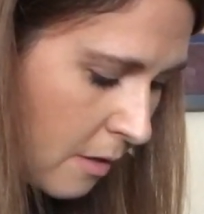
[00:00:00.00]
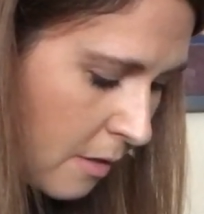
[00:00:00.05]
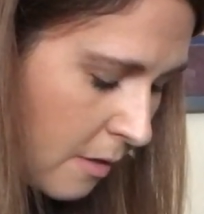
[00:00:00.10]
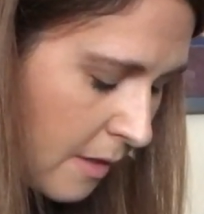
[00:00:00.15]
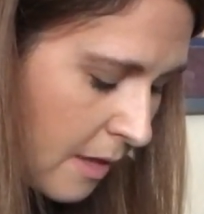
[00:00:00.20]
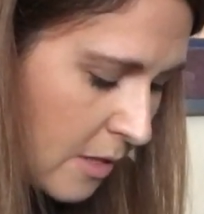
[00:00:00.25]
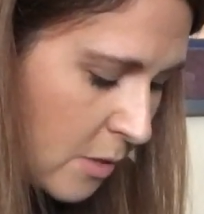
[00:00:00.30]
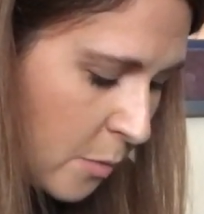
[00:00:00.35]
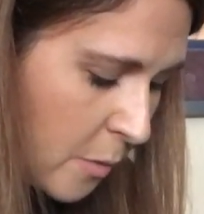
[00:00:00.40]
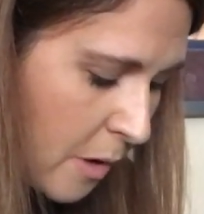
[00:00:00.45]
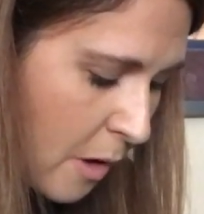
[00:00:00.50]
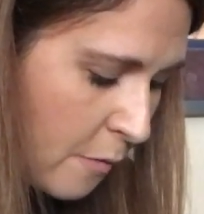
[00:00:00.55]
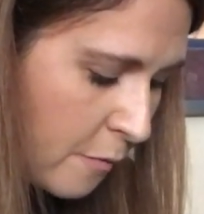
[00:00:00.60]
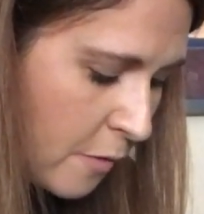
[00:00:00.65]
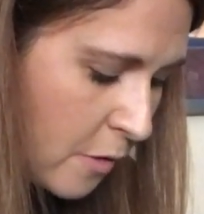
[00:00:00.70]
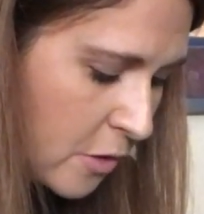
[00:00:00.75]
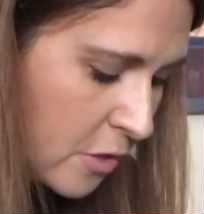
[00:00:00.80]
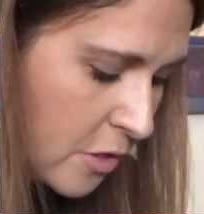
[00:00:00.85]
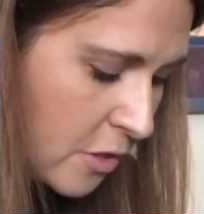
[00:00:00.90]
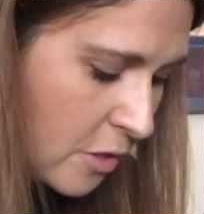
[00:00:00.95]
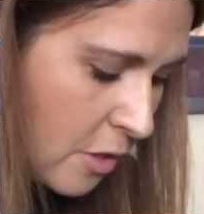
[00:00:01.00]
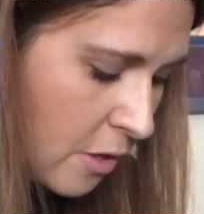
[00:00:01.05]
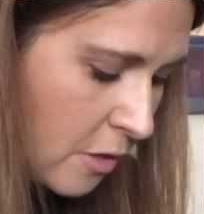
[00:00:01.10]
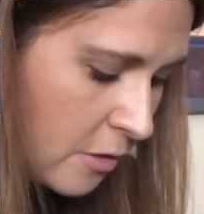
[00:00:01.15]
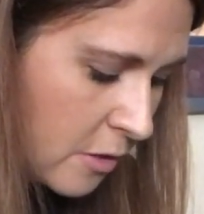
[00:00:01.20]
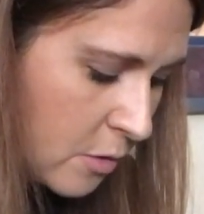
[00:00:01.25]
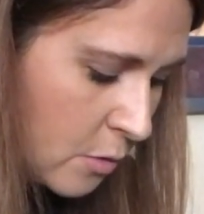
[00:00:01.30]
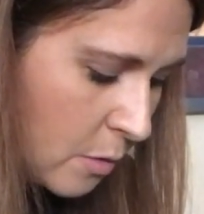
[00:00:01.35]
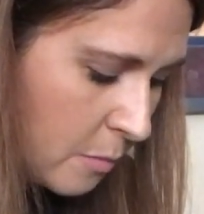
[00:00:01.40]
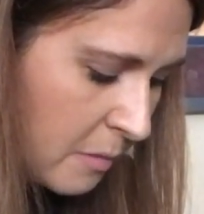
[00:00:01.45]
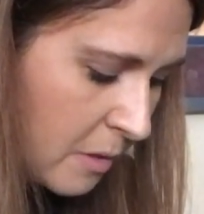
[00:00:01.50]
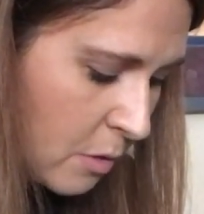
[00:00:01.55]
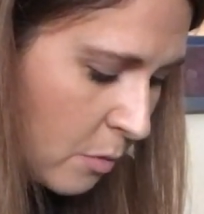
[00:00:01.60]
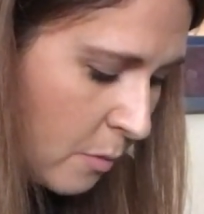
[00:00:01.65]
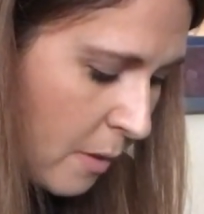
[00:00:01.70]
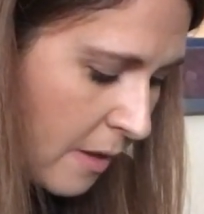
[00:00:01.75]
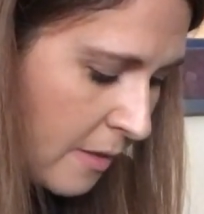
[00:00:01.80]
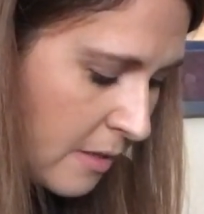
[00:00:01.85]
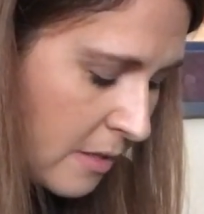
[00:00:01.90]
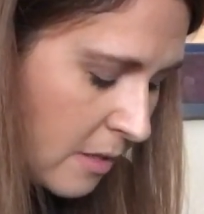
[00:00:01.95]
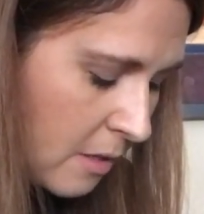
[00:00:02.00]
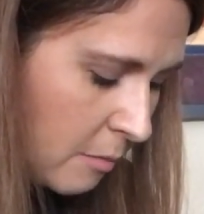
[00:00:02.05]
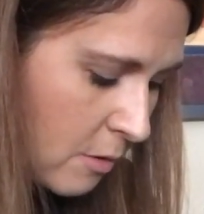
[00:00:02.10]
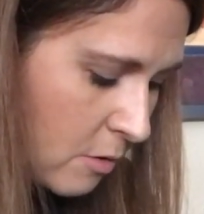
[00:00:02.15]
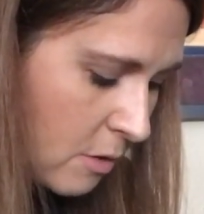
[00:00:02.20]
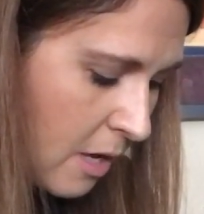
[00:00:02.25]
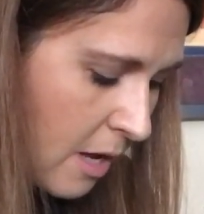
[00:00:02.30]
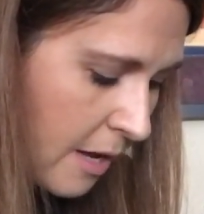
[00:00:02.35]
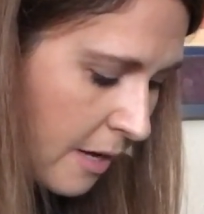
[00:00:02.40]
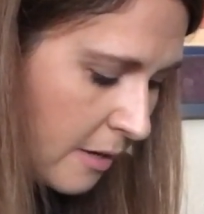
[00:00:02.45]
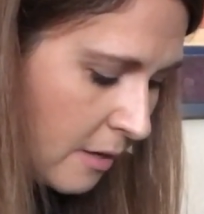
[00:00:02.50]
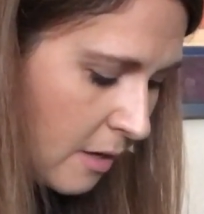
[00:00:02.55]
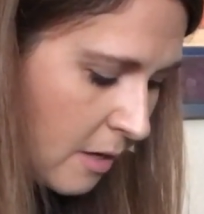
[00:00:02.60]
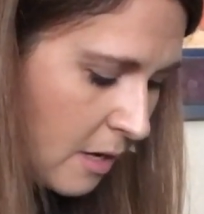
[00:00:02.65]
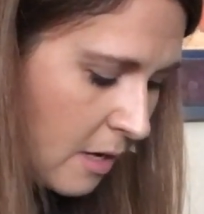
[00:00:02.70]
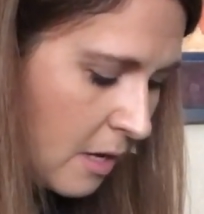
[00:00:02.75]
That's where our verse starts. So I'm going to write the double line.